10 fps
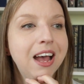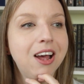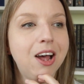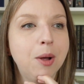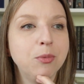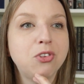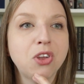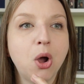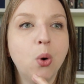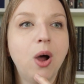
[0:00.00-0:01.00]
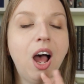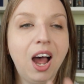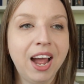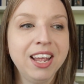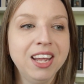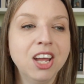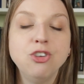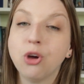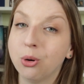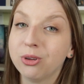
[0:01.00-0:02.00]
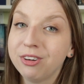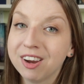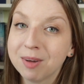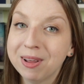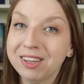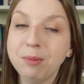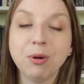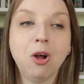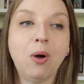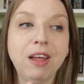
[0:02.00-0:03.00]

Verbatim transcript: Um, so I totally recommend Libro.